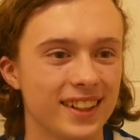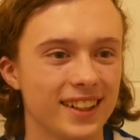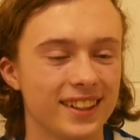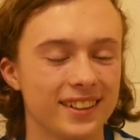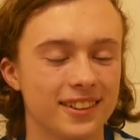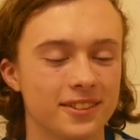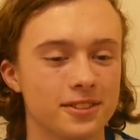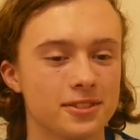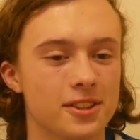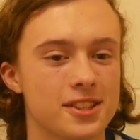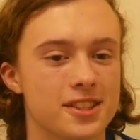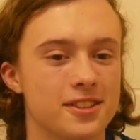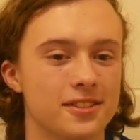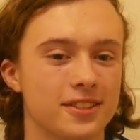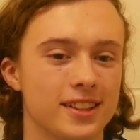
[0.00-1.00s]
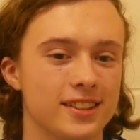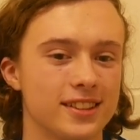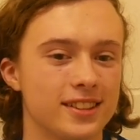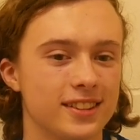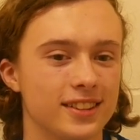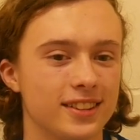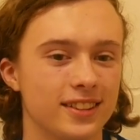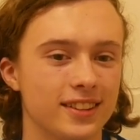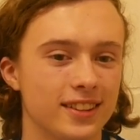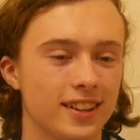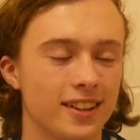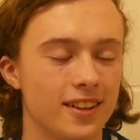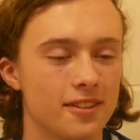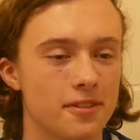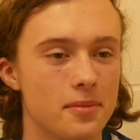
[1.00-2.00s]
Yeah, you know, the Rochdale fans
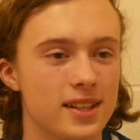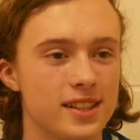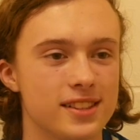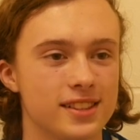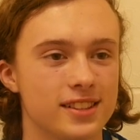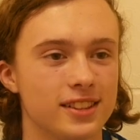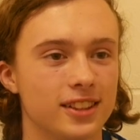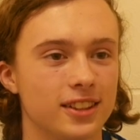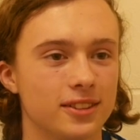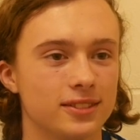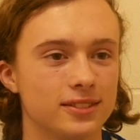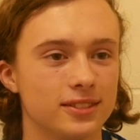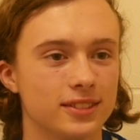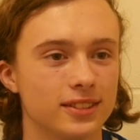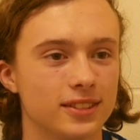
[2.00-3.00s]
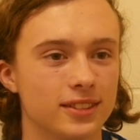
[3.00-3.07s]
are amazing. You know,